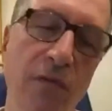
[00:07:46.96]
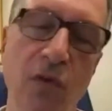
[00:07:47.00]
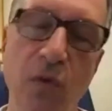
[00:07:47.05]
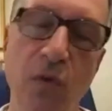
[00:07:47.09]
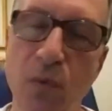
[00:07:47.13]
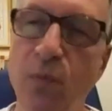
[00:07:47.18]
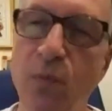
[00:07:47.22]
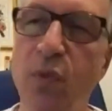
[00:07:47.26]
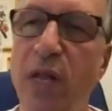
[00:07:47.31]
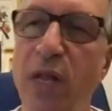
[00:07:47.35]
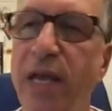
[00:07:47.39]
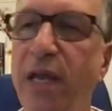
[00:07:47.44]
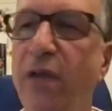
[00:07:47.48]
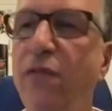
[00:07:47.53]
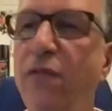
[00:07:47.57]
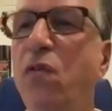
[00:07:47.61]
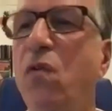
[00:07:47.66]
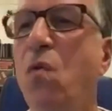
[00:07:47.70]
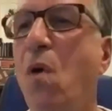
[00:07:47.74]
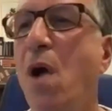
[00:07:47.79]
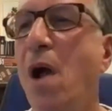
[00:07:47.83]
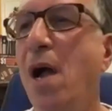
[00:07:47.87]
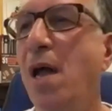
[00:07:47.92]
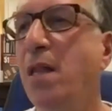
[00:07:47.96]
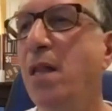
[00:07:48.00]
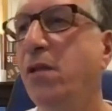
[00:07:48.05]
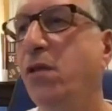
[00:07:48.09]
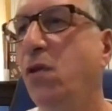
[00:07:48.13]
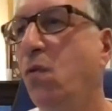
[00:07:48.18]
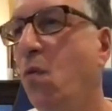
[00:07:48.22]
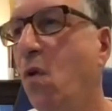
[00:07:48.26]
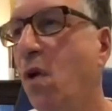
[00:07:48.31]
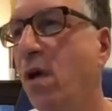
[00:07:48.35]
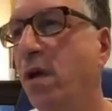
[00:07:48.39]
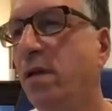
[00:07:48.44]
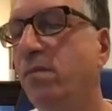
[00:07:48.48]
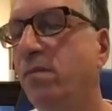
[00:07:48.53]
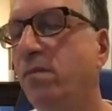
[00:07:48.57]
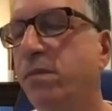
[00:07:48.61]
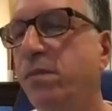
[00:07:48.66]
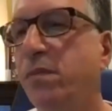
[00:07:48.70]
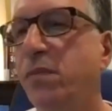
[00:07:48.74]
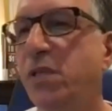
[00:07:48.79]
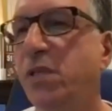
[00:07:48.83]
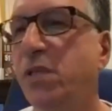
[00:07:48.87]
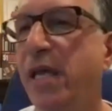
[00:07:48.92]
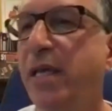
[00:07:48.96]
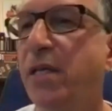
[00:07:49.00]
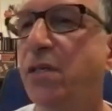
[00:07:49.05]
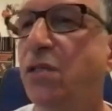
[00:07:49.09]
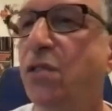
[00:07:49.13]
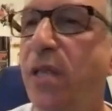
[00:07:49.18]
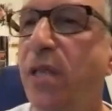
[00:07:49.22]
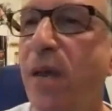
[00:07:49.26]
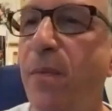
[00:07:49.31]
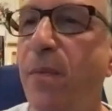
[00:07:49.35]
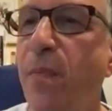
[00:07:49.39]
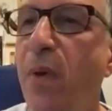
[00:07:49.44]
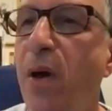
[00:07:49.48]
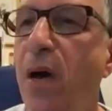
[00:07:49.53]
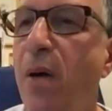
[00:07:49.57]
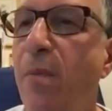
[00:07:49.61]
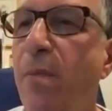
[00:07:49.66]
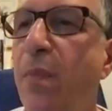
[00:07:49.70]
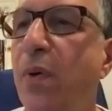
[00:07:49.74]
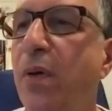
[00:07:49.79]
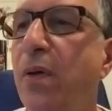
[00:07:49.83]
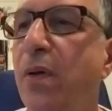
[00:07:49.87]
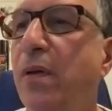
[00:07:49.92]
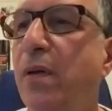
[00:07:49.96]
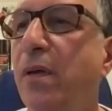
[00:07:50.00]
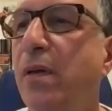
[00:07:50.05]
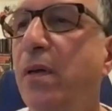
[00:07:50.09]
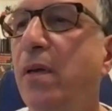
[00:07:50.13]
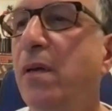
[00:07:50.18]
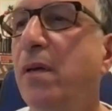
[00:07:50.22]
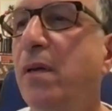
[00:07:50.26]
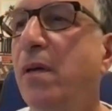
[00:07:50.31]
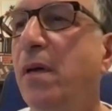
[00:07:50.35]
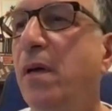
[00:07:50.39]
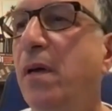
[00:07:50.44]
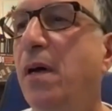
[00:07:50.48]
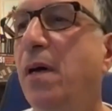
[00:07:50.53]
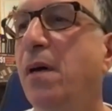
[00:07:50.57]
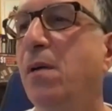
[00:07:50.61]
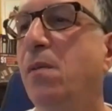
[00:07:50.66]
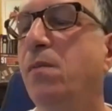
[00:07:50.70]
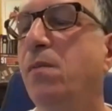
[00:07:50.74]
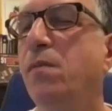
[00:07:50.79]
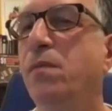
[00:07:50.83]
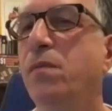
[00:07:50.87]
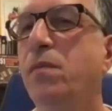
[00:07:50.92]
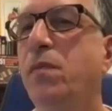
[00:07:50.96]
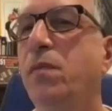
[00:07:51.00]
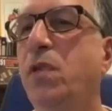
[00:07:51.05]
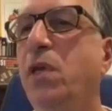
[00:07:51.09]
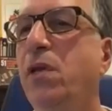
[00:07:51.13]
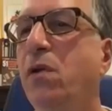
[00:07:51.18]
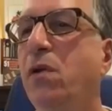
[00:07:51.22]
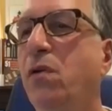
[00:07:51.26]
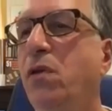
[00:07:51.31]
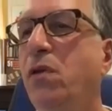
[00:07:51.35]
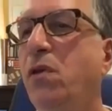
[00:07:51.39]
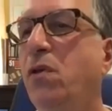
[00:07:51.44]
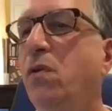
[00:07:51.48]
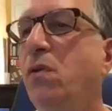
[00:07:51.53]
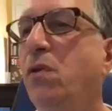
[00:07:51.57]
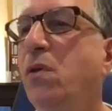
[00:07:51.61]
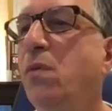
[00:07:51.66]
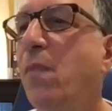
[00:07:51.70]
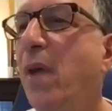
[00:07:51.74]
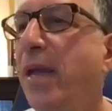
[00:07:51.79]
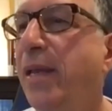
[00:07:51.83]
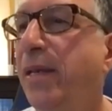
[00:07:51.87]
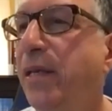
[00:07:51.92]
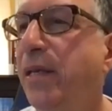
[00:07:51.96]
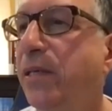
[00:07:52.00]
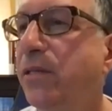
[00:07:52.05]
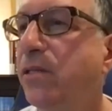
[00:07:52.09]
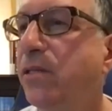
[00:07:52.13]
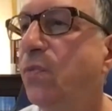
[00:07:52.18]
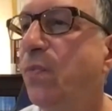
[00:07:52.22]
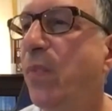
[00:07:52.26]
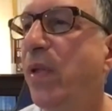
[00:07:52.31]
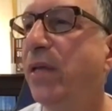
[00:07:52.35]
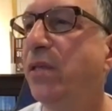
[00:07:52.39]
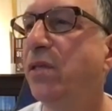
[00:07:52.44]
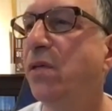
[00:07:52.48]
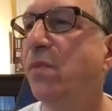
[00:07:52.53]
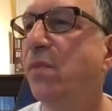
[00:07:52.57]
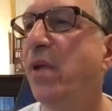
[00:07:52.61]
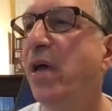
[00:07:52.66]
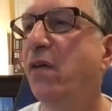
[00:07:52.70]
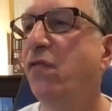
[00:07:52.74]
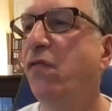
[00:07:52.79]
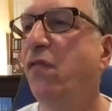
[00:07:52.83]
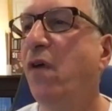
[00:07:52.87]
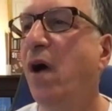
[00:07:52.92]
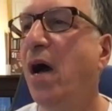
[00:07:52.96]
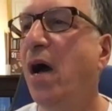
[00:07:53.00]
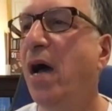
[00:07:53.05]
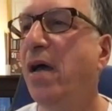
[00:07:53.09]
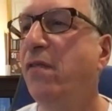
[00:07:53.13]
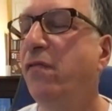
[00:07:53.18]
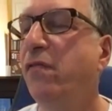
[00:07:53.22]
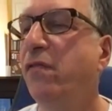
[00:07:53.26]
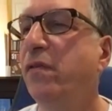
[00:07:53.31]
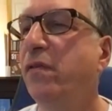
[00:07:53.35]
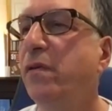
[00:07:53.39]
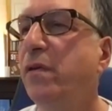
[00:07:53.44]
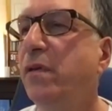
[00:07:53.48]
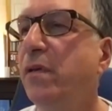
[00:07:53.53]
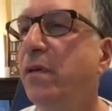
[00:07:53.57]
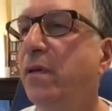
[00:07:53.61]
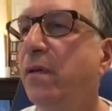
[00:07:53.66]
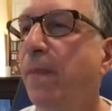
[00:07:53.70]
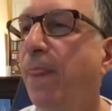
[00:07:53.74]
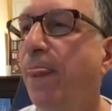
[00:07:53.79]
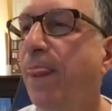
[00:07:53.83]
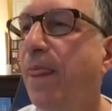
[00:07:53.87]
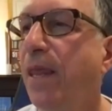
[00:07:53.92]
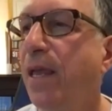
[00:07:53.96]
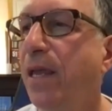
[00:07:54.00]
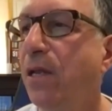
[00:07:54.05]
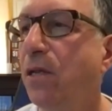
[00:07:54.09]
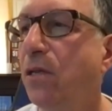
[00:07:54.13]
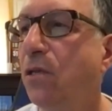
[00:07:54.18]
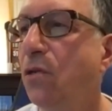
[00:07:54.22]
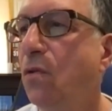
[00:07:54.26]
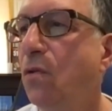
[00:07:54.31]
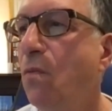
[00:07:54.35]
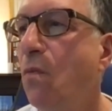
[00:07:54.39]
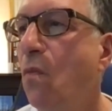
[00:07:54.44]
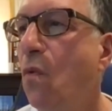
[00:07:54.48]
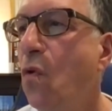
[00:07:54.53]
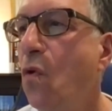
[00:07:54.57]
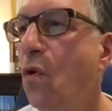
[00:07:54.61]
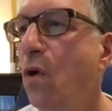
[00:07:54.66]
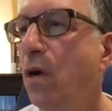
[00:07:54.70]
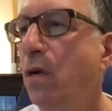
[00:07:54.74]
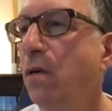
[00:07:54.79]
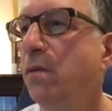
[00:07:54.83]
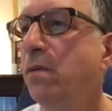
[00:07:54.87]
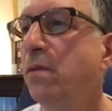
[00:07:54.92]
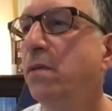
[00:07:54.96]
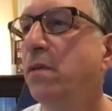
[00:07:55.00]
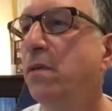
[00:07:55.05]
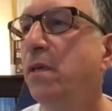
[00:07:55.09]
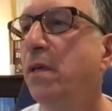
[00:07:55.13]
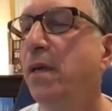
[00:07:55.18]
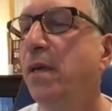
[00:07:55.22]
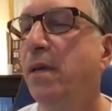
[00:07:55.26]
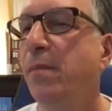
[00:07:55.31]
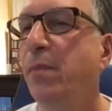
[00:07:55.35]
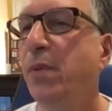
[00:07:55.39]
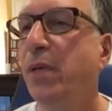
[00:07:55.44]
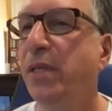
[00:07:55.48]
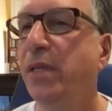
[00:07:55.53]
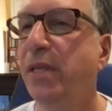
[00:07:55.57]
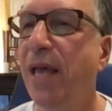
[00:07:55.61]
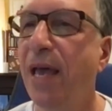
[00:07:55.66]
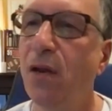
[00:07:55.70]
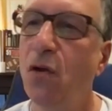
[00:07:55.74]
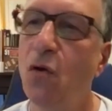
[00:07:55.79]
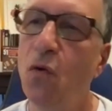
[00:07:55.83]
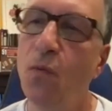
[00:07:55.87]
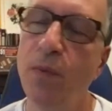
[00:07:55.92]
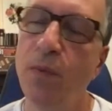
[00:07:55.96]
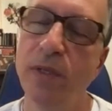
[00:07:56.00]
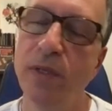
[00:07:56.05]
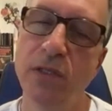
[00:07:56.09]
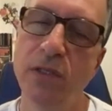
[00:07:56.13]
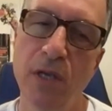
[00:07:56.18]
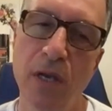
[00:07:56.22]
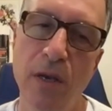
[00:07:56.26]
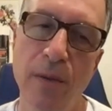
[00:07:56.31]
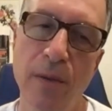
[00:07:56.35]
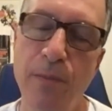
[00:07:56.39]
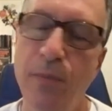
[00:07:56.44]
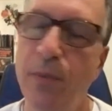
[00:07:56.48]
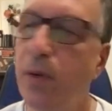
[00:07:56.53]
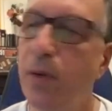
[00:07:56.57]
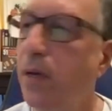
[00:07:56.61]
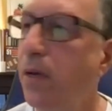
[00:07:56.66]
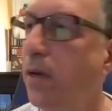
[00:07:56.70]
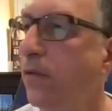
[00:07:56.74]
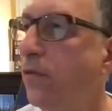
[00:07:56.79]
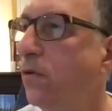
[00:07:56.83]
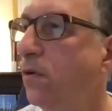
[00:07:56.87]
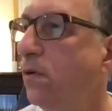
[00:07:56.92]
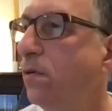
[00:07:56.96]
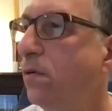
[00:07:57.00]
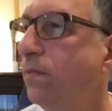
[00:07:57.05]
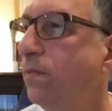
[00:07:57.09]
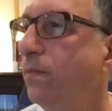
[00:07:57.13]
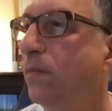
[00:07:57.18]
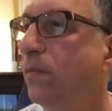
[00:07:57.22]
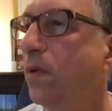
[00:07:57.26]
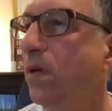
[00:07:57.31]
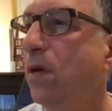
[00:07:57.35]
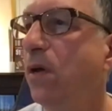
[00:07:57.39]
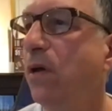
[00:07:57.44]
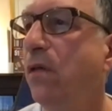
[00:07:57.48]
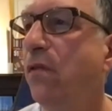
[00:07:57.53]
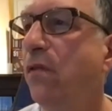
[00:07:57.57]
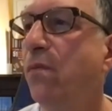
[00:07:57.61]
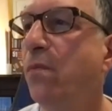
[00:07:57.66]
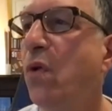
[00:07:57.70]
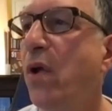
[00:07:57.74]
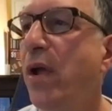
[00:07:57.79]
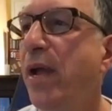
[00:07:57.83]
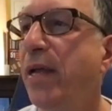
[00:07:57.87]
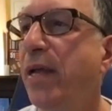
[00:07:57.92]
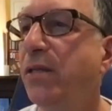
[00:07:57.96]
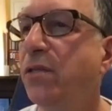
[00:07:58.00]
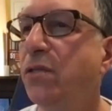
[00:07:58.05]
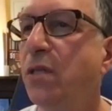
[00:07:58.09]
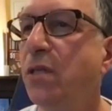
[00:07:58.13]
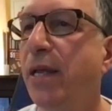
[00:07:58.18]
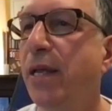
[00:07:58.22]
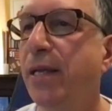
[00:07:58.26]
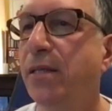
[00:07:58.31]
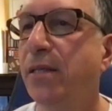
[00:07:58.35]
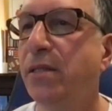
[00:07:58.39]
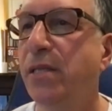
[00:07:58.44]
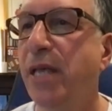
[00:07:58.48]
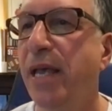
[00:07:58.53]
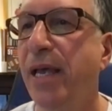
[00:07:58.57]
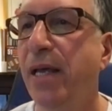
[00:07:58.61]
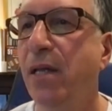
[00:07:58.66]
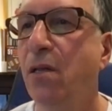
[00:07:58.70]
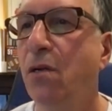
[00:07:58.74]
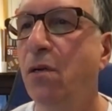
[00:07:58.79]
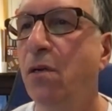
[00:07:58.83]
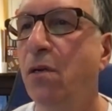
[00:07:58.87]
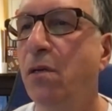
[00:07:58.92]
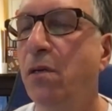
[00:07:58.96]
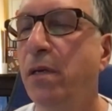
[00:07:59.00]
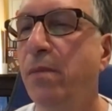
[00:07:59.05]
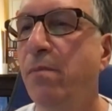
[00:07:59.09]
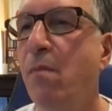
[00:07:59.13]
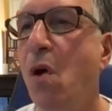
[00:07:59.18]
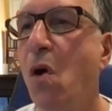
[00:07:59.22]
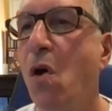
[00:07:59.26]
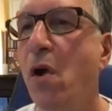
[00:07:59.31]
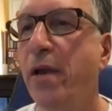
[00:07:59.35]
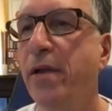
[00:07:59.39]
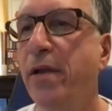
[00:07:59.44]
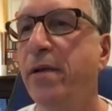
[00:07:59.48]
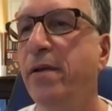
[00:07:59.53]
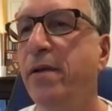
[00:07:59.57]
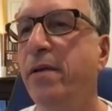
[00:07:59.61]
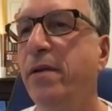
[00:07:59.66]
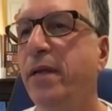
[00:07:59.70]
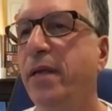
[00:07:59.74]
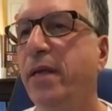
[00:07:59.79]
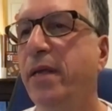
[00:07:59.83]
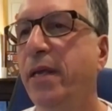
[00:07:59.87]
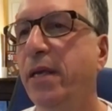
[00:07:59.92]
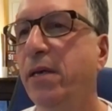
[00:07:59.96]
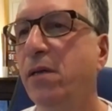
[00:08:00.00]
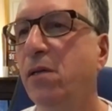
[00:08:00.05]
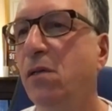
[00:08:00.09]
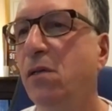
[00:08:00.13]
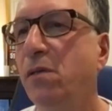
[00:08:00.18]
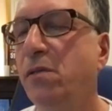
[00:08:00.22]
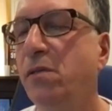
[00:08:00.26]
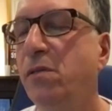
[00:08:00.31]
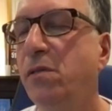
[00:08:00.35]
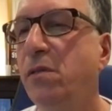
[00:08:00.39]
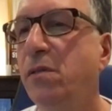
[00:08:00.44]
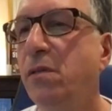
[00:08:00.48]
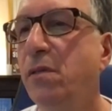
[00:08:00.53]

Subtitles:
been playing for a while and you want to take a step up, you might need to spend about $5 and a little more, but that opens up other brands like Taylor, Martin, Guild,